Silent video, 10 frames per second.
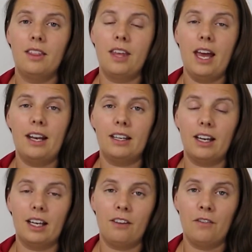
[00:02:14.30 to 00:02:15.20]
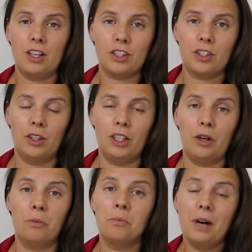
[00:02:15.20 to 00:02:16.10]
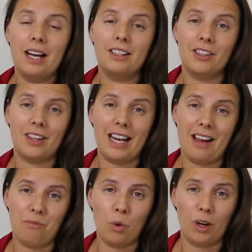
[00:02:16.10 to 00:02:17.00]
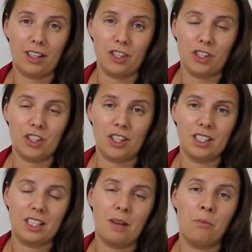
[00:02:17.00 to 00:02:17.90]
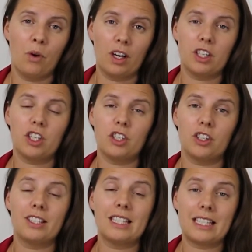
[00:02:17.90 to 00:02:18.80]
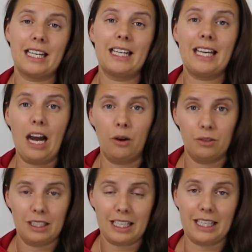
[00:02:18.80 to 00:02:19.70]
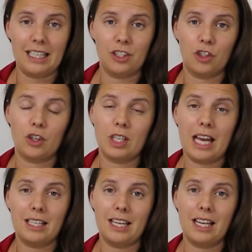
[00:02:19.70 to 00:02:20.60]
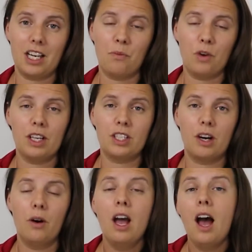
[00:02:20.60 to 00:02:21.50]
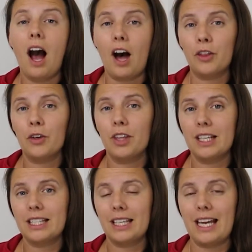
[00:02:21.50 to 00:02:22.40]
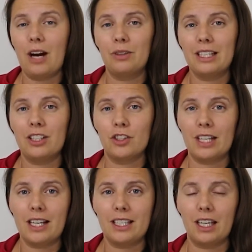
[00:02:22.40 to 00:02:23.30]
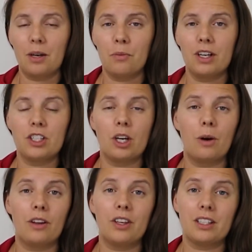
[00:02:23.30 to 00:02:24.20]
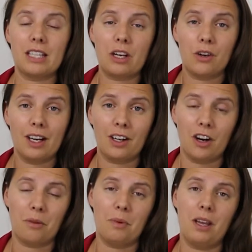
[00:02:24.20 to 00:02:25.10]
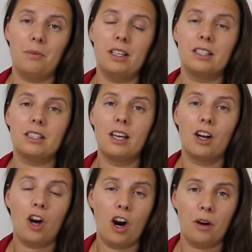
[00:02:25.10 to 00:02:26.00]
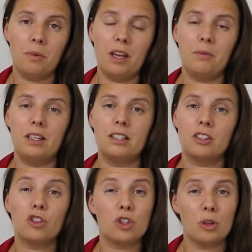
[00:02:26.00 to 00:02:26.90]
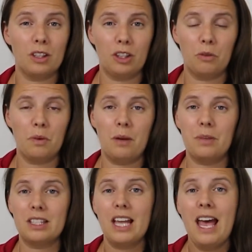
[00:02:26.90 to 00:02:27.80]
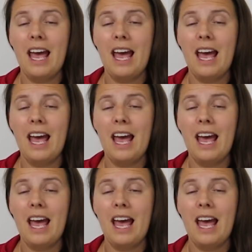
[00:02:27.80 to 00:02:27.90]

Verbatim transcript: than a conventional loan, but you're gonna have mortgage insurance and mortgage insurance is gonna count against your debt to income ratio. Other things that count in your debt to income ratio are things like credit card payments, car payments, student loan payments,